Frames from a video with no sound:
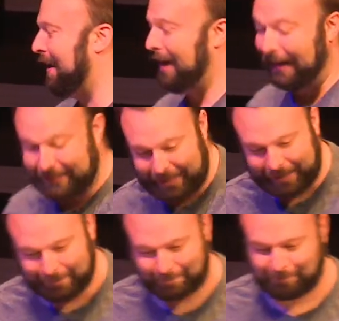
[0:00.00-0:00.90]
I did.
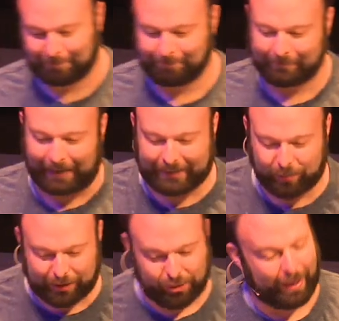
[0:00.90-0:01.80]
I did
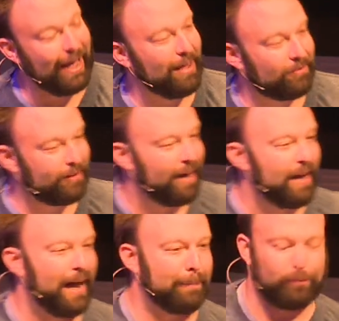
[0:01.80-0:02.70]
what you asked.
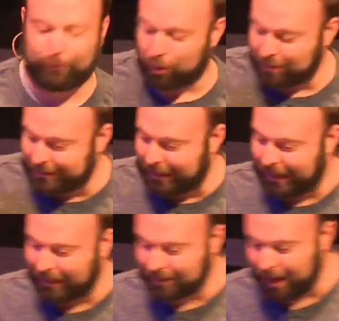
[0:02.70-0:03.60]
I performed
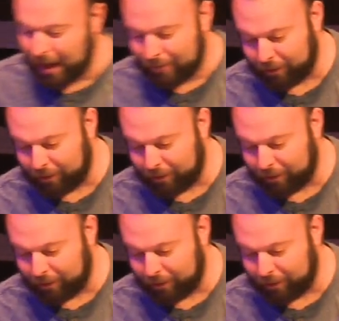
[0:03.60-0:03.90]
signs for the